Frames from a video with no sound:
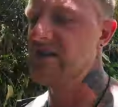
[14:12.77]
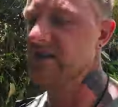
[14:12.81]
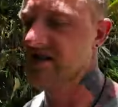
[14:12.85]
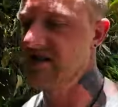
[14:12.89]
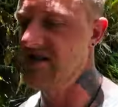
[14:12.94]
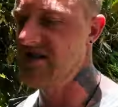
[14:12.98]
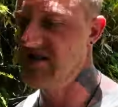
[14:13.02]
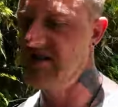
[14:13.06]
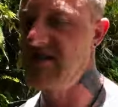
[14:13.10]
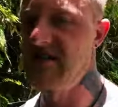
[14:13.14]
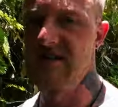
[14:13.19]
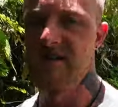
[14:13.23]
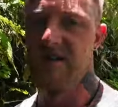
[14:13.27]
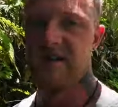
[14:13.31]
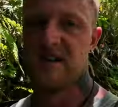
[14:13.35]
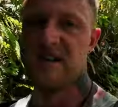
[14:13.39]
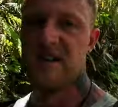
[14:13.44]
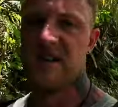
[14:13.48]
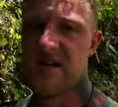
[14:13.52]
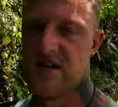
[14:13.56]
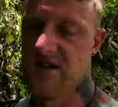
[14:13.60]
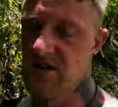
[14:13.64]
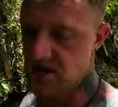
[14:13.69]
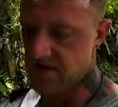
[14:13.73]
It's
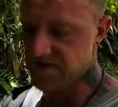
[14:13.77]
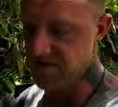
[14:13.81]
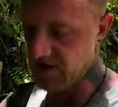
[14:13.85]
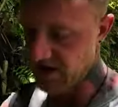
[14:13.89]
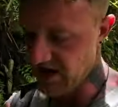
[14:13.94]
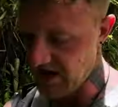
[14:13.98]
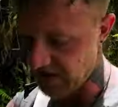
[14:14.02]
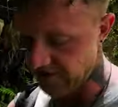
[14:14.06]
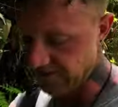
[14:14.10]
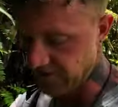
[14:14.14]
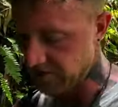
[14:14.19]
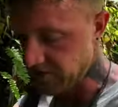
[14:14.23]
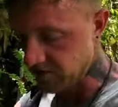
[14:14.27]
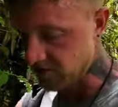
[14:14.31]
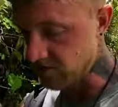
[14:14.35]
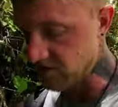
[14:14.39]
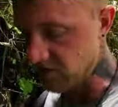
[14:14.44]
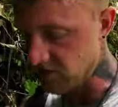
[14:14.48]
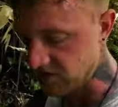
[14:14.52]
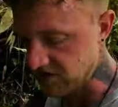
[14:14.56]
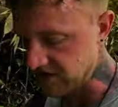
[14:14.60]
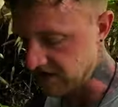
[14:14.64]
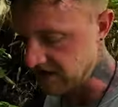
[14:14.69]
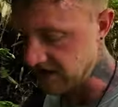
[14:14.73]
not a very comfortable
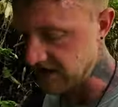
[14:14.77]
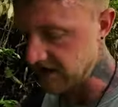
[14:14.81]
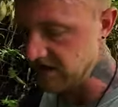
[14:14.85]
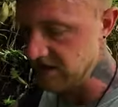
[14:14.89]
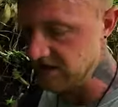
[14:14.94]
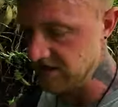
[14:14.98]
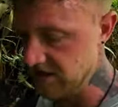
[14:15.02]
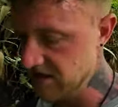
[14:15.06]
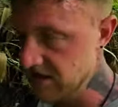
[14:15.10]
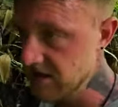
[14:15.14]
walk today.